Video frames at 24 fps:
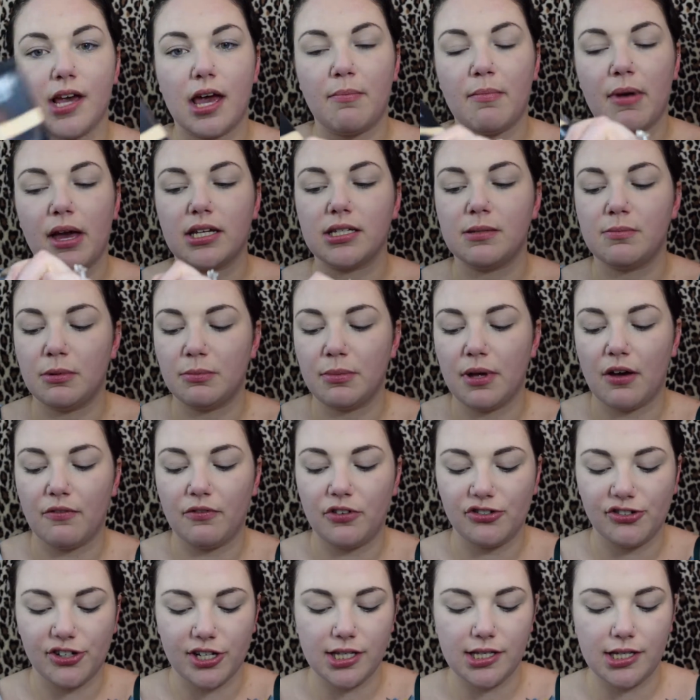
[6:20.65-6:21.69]
a maximum
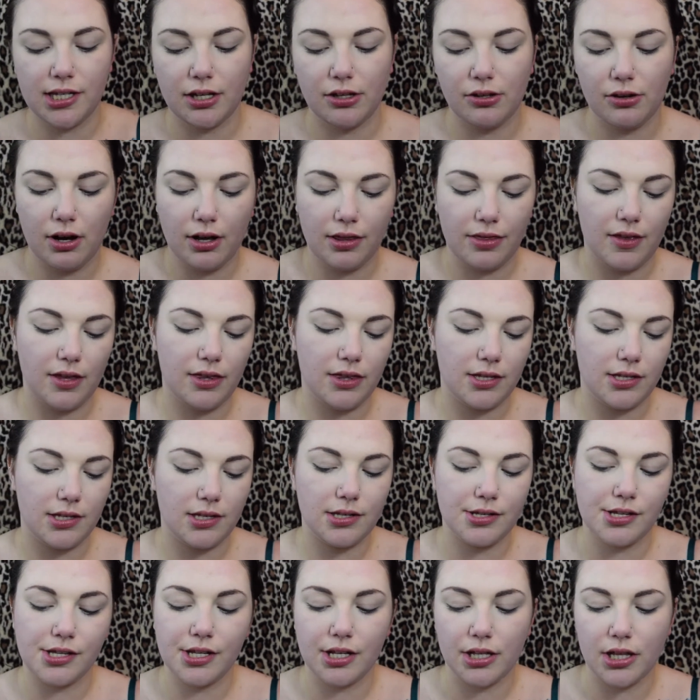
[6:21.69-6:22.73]
coverage concealer. I think this
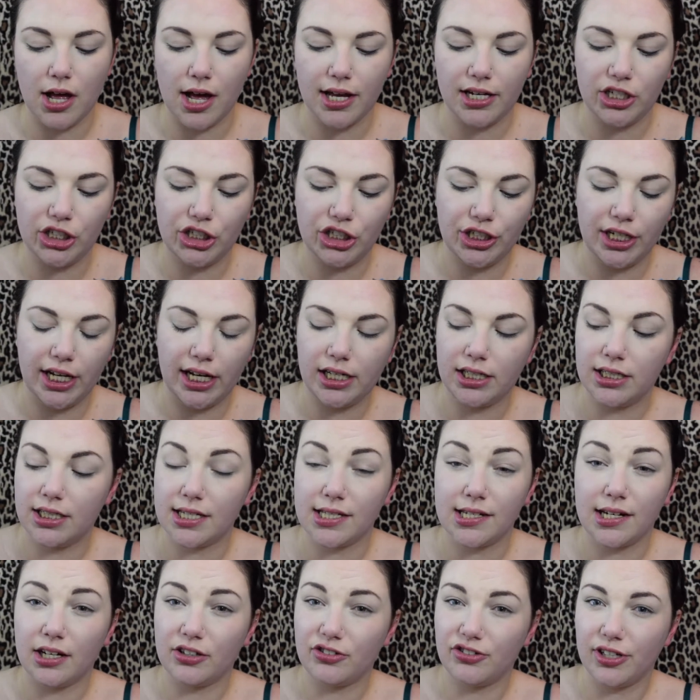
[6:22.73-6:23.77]
is in the lightest shade. It
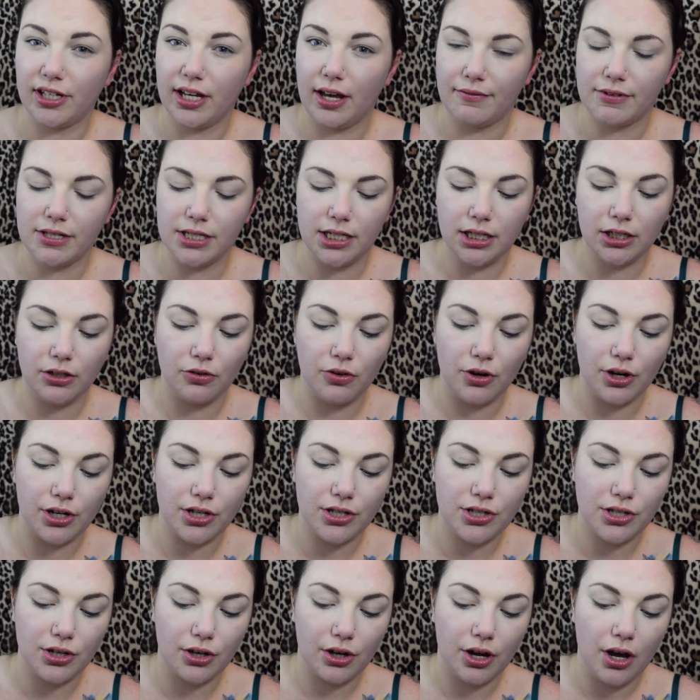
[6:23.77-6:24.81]
doesn't actually have a sticker on
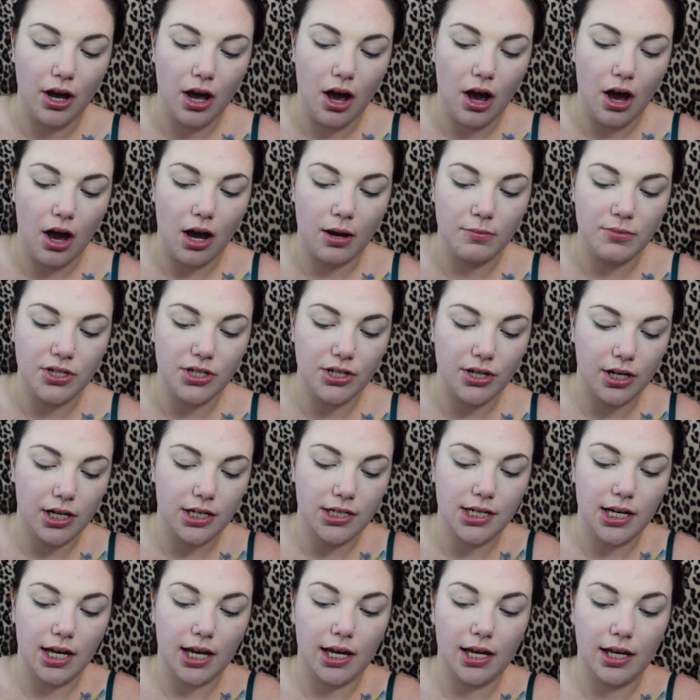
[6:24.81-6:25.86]
it. So I'm just going
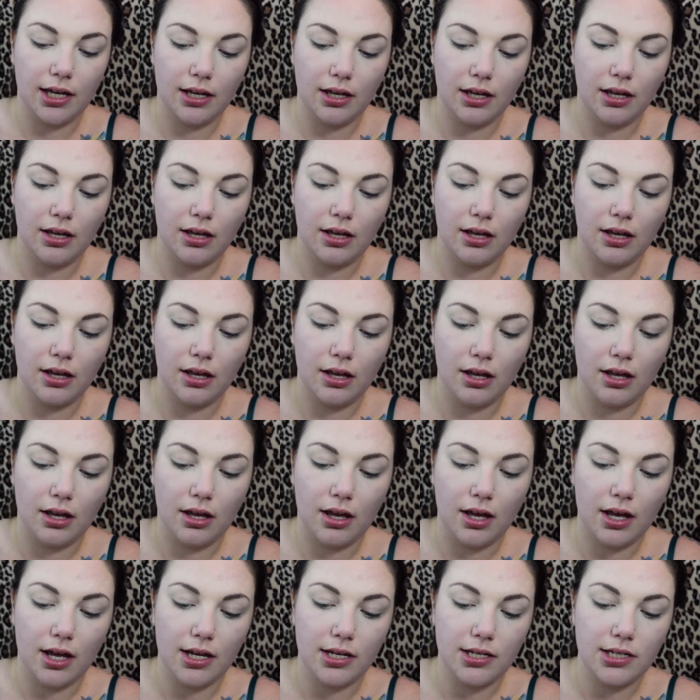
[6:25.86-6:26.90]
to take
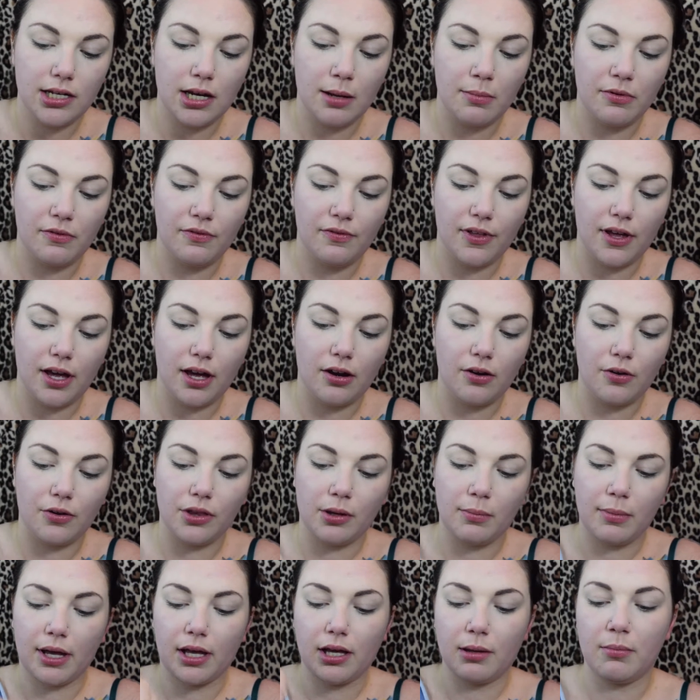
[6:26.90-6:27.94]
a dab of that on
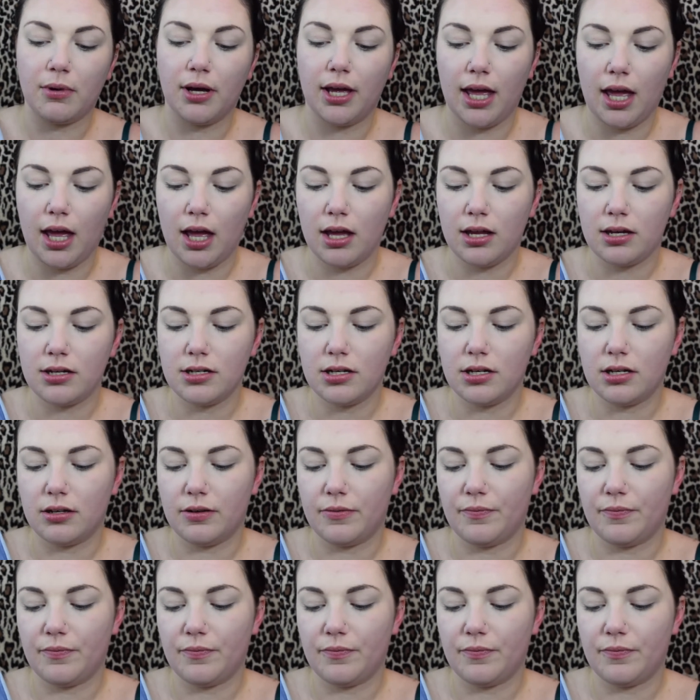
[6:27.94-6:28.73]
the back of my hand.